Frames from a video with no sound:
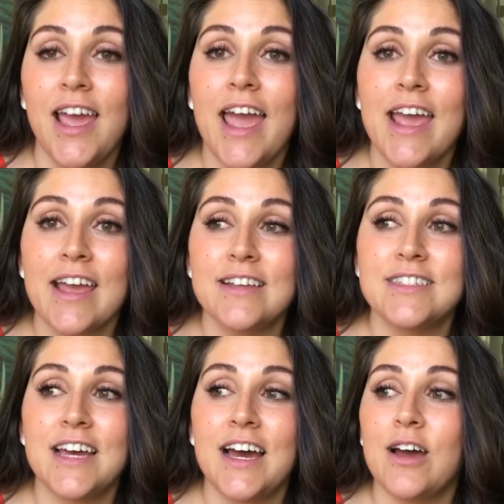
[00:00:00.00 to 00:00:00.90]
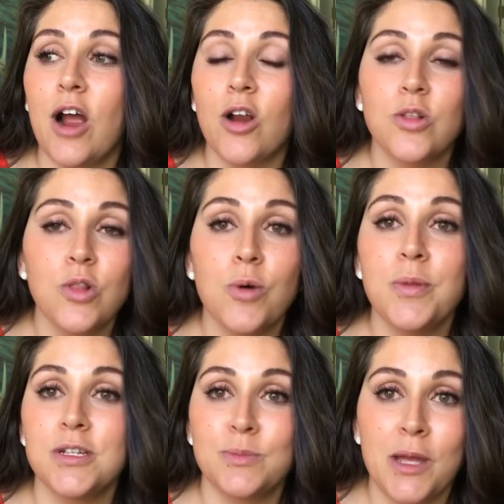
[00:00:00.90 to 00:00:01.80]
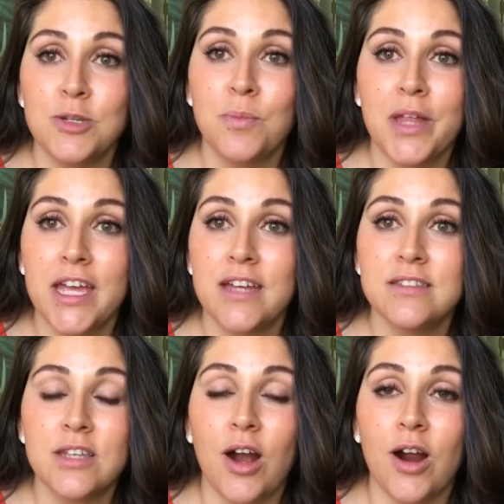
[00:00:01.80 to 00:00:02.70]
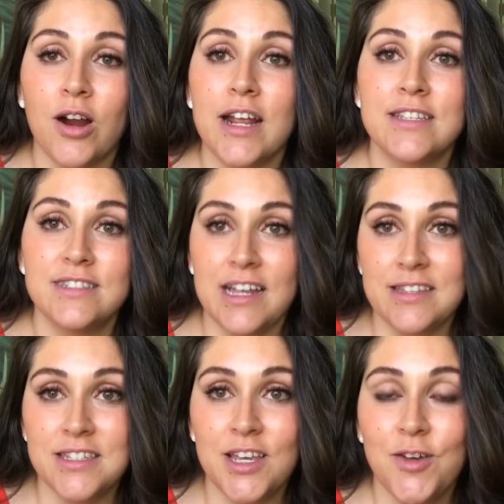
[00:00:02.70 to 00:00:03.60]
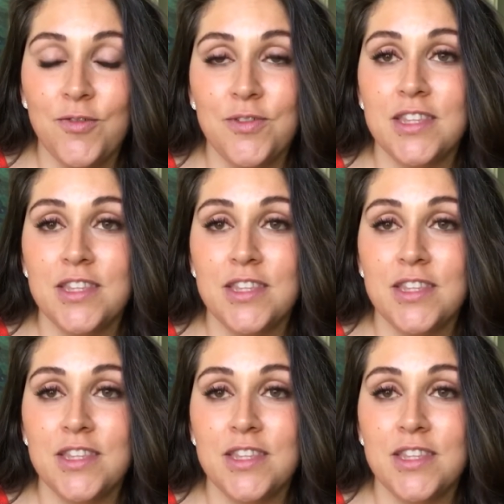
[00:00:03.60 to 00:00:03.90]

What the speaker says: And our global expansion plans are extensive.